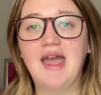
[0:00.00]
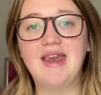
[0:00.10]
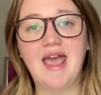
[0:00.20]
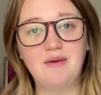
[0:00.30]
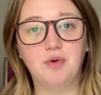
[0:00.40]

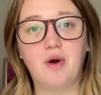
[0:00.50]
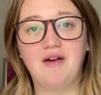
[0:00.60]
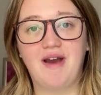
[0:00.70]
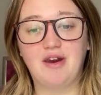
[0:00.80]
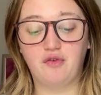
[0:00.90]
In April, I
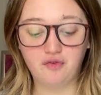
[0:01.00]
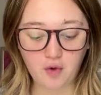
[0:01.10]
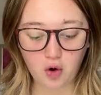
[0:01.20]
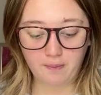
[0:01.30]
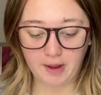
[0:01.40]
read
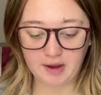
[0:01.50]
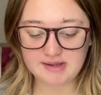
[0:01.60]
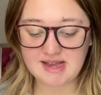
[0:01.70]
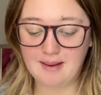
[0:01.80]
four books,